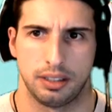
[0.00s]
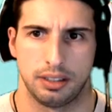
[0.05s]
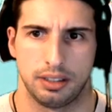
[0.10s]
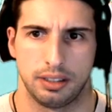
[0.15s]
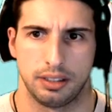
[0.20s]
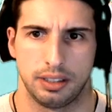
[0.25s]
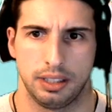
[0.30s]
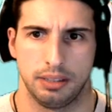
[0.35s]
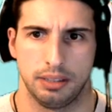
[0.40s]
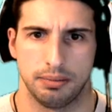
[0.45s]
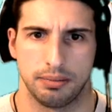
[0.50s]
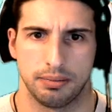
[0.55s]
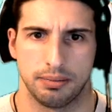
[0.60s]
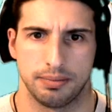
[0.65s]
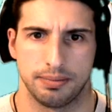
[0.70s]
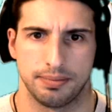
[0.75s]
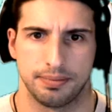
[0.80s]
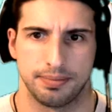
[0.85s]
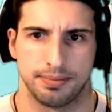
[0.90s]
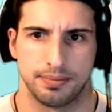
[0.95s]
Yep.
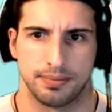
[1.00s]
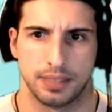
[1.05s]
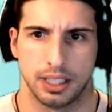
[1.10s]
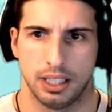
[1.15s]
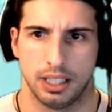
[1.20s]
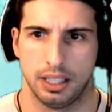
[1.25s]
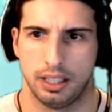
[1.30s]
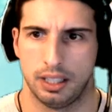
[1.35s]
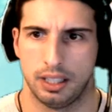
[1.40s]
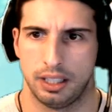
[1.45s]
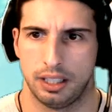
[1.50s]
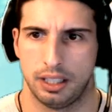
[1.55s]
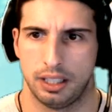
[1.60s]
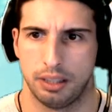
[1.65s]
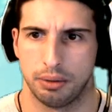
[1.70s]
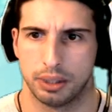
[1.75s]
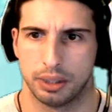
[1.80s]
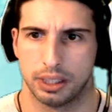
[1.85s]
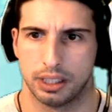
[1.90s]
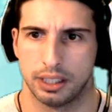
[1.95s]
Uh,
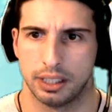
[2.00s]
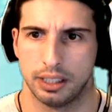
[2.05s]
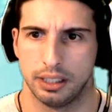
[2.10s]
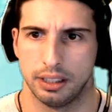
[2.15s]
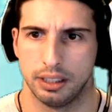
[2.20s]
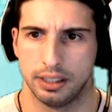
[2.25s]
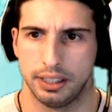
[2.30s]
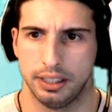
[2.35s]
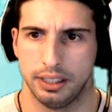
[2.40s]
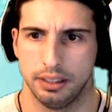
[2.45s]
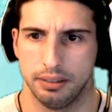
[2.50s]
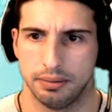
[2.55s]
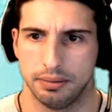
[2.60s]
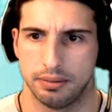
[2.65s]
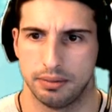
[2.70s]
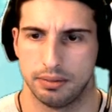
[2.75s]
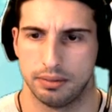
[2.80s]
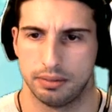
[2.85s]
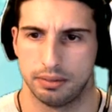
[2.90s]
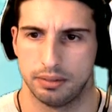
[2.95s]
we're gonna heal here.
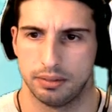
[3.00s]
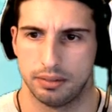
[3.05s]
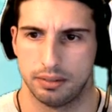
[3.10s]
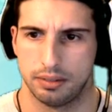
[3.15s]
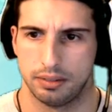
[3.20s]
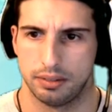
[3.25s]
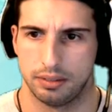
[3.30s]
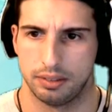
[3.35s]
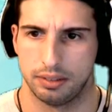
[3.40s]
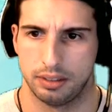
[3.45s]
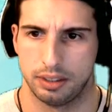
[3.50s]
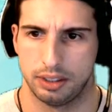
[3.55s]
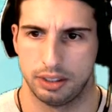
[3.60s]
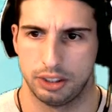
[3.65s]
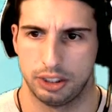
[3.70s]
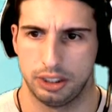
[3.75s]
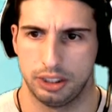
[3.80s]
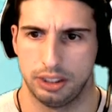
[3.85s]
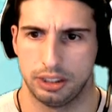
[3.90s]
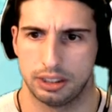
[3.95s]

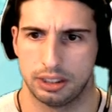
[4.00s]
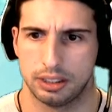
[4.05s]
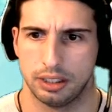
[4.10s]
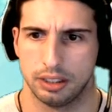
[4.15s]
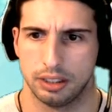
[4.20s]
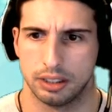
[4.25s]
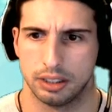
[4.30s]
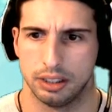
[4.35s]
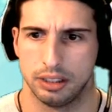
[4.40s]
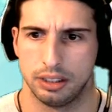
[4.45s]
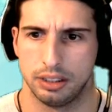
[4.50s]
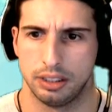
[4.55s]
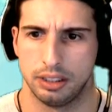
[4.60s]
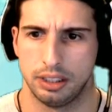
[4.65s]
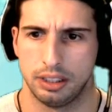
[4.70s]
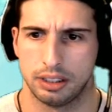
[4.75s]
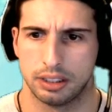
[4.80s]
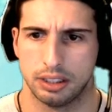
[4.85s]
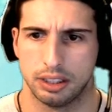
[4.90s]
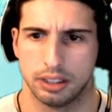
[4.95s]
She's still good.
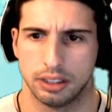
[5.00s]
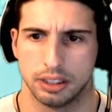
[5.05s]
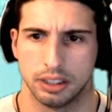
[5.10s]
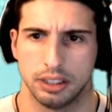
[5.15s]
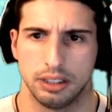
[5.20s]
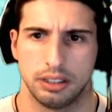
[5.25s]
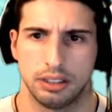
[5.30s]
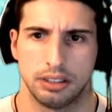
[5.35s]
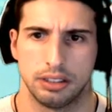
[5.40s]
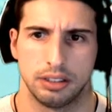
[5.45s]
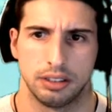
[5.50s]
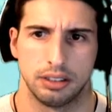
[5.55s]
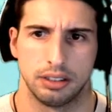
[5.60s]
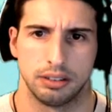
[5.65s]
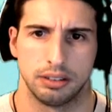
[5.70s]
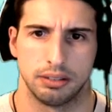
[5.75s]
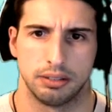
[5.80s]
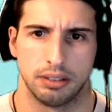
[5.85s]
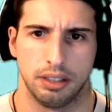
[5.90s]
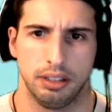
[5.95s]
He's still good.
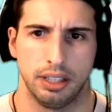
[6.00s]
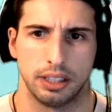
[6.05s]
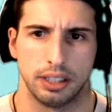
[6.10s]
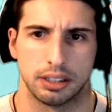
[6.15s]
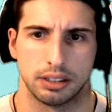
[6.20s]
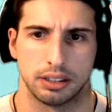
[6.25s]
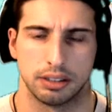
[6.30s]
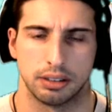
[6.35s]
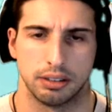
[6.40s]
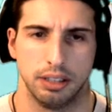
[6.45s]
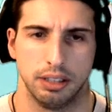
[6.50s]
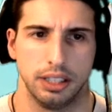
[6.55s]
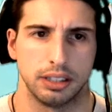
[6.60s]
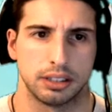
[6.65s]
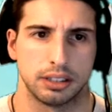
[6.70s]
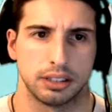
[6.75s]
Alright, great.